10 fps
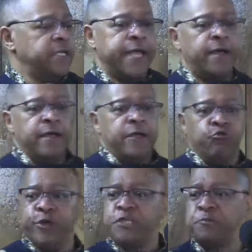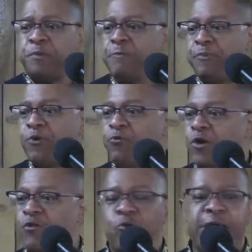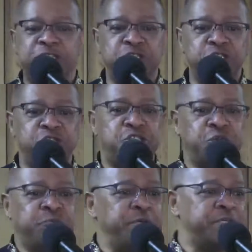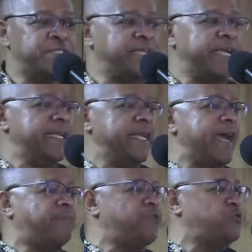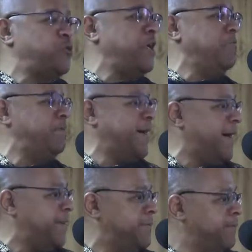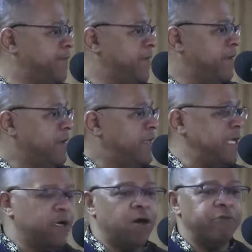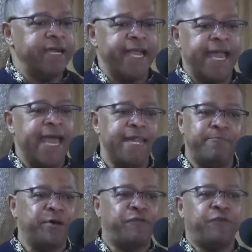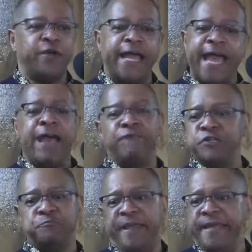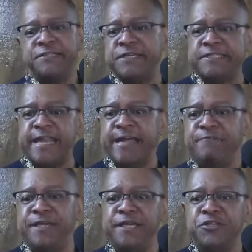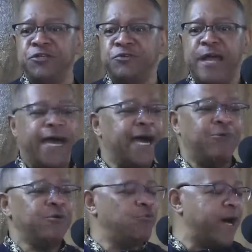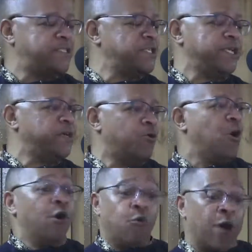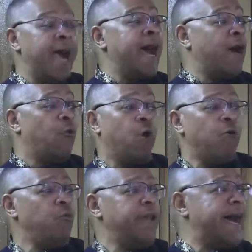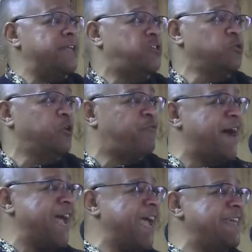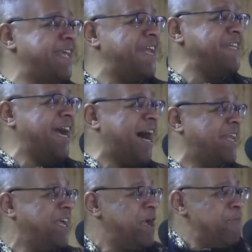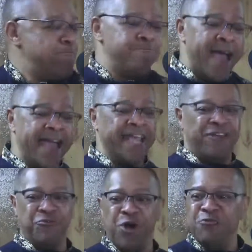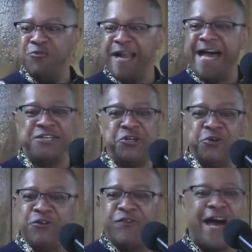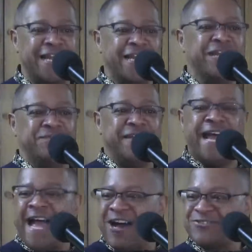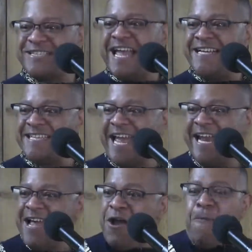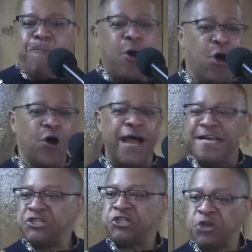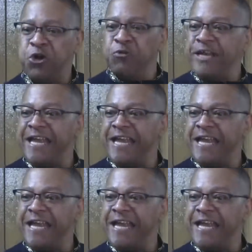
Now, rich people weren't watching the show because they didn't have to dream about it. They already had it, but for the average man, just like me and you, I would watch it and go, wow, what would I do if I had that yacht? Man, what would I do if I lived in a house like that? Boy, I sure